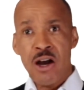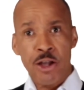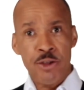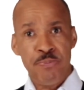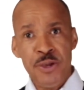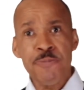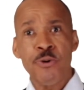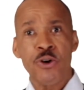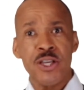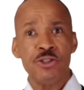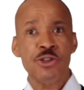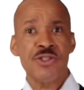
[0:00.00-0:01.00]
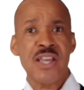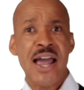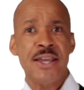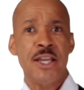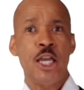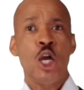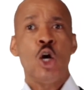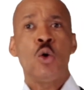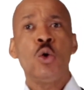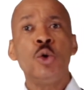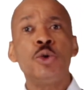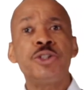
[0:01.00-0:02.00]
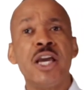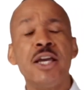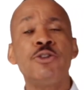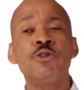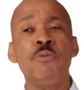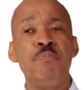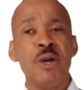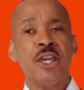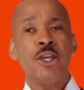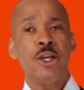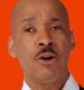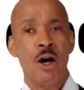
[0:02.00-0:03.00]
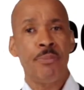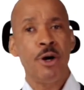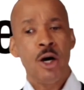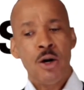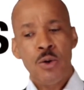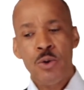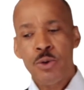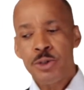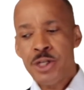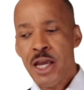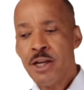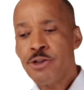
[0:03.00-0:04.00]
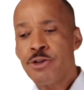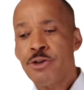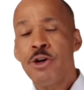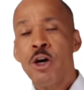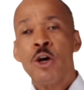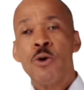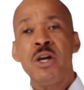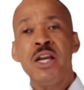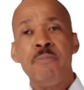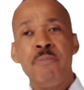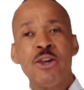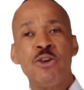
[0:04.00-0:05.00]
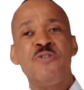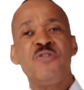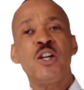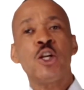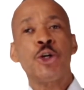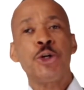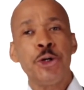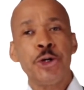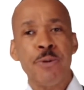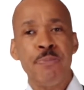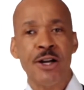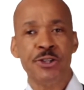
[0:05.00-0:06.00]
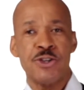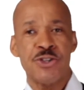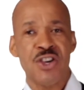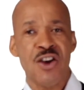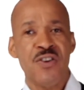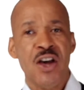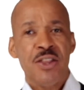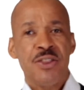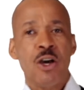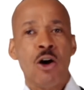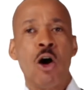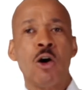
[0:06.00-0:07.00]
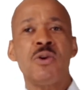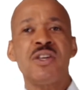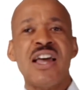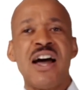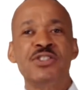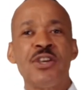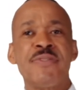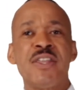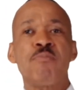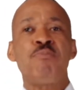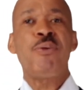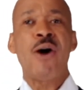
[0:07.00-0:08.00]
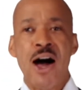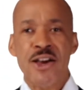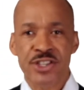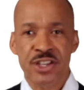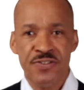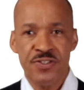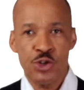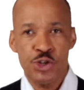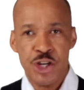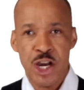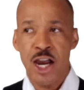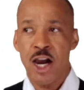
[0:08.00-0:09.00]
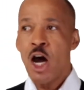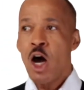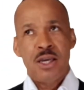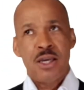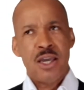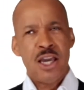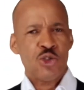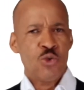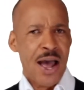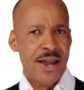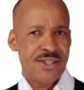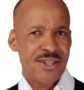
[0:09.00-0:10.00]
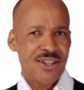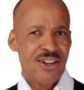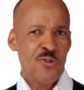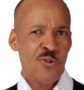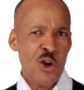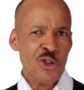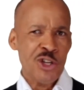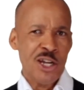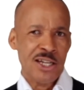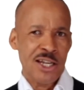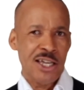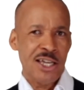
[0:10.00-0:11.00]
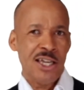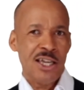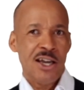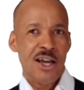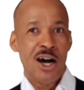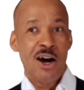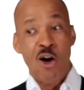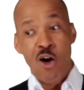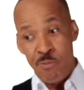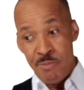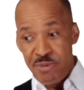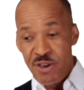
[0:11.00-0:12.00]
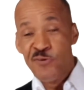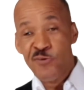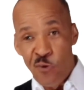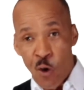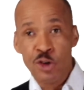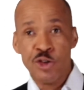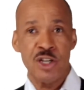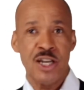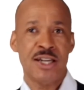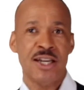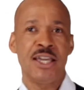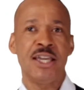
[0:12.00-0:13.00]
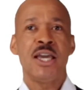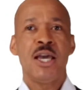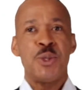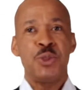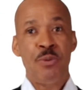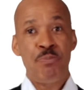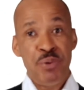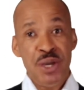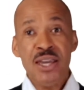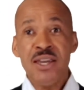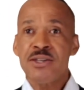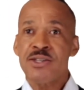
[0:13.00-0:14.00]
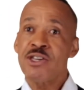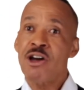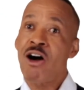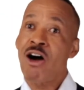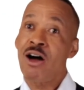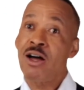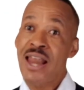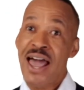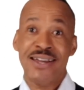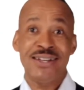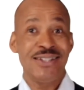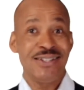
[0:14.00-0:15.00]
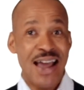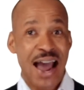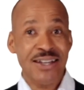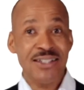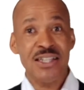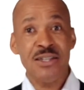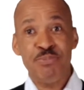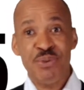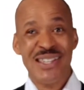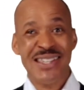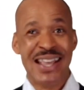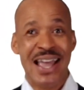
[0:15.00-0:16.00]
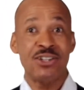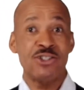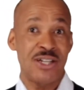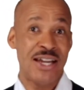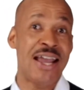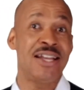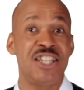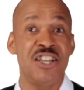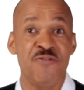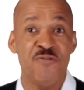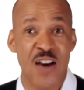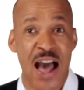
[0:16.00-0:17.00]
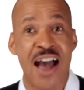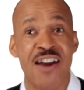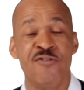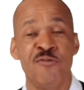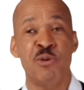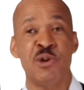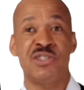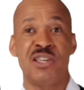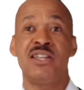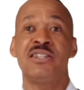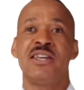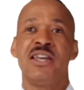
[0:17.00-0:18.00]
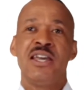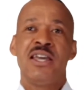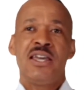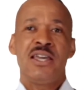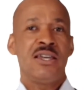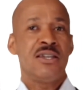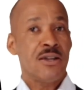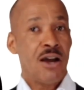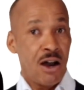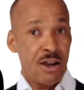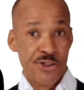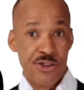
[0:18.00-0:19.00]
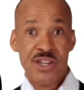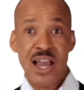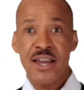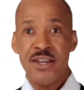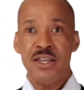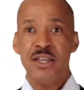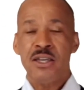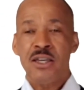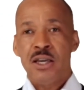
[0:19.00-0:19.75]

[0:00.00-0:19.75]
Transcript: are the people in society who tend to pick you up, who tend to really make you feel good about yourself. They always have something positive to share. Guess what? Unfortunately, uh, or maybe fortunately, the bees are like 90% or 95% in our society.